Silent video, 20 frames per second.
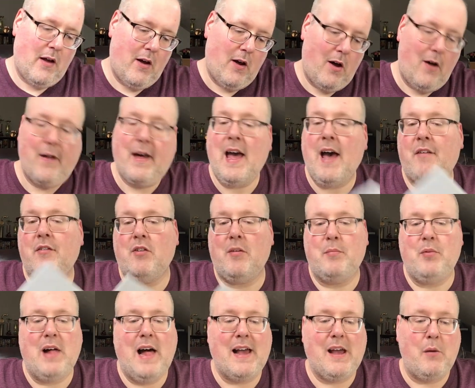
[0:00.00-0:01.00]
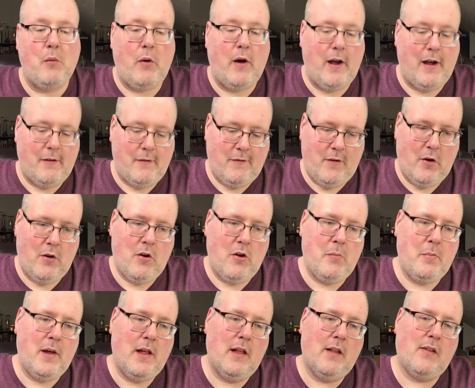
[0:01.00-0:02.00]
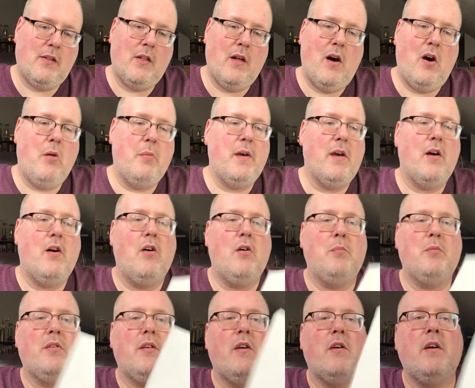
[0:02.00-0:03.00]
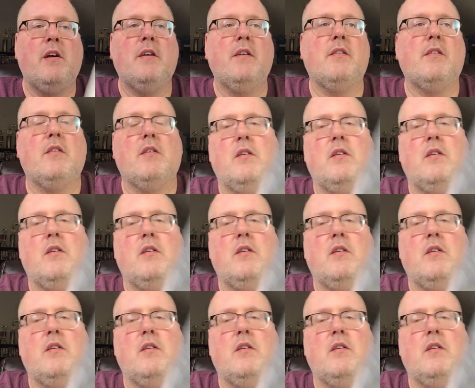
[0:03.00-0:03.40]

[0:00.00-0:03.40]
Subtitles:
All I have is a black and white photo, but it's the I'll Be Home series,